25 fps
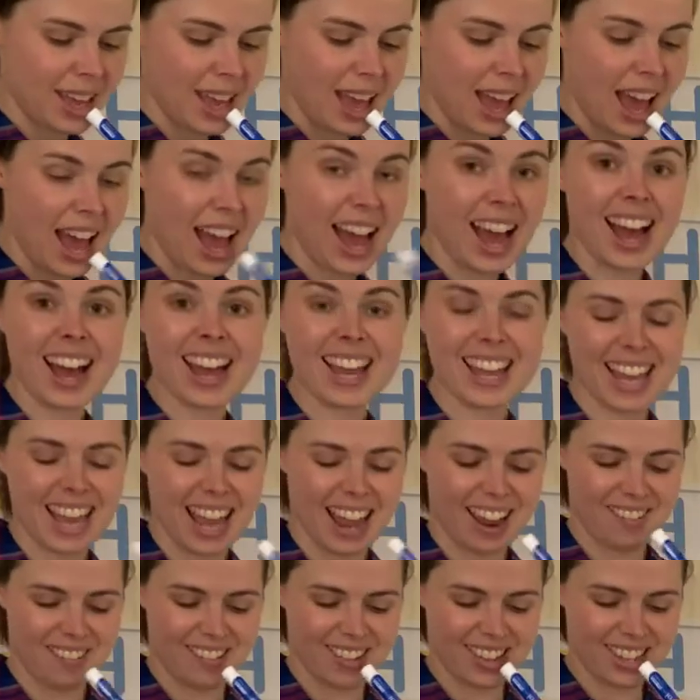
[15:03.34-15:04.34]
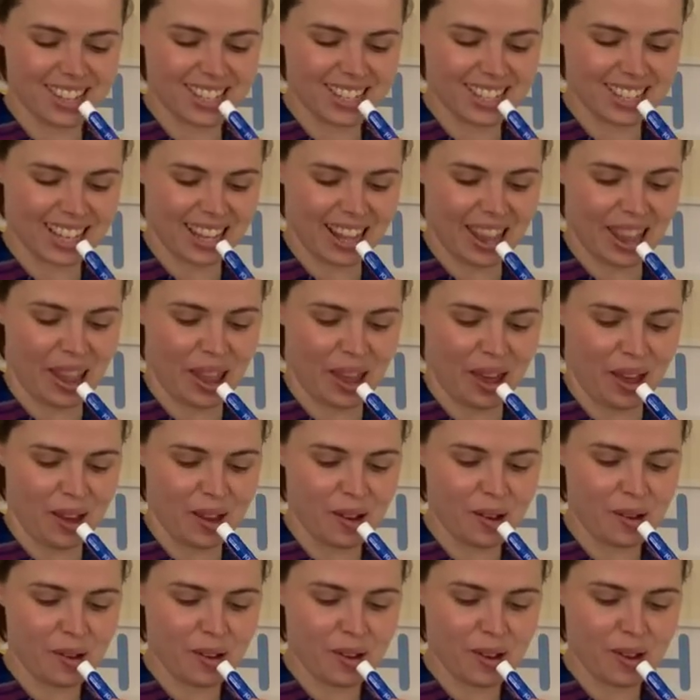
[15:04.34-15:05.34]
Hi Caris, hello.
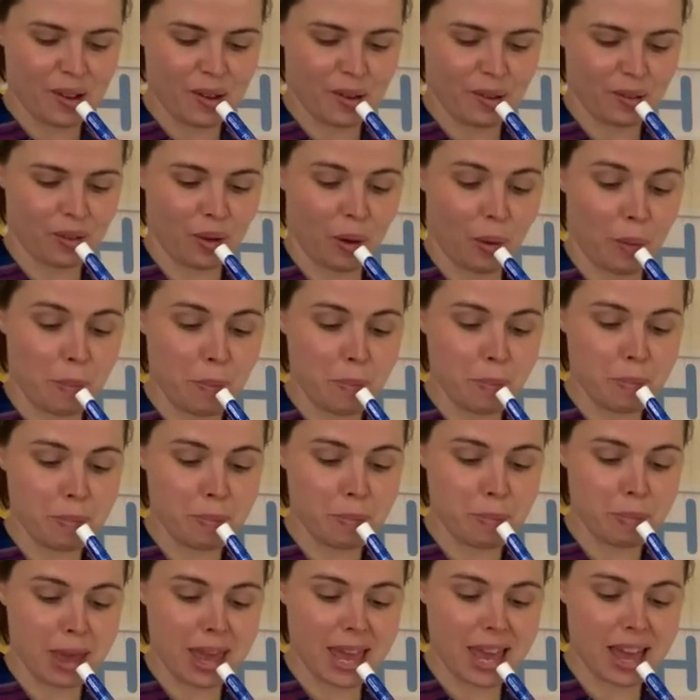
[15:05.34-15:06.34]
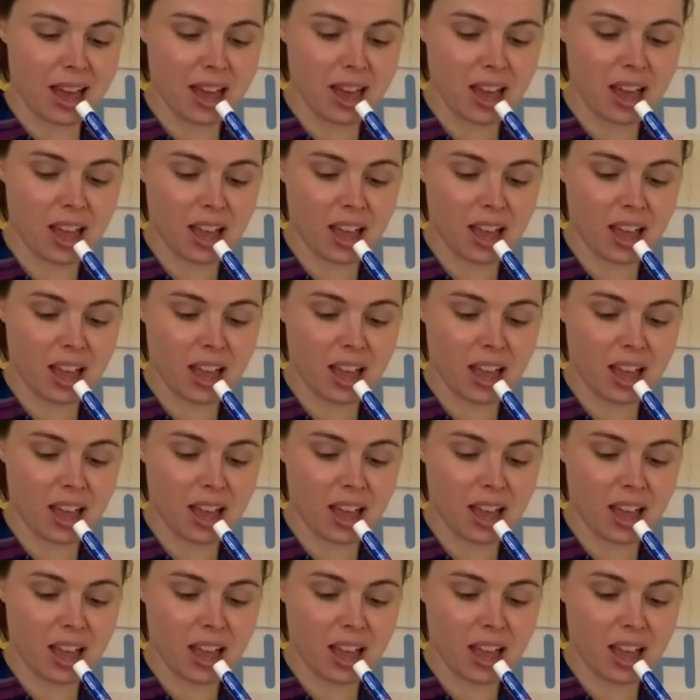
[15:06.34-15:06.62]
We've got Mia